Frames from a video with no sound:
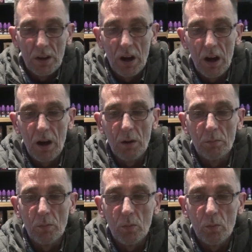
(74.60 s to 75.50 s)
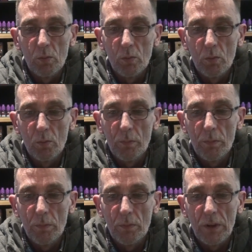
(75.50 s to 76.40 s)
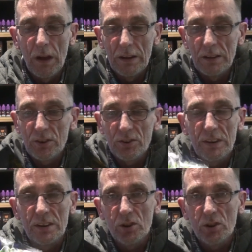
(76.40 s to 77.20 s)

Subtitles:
And as I say,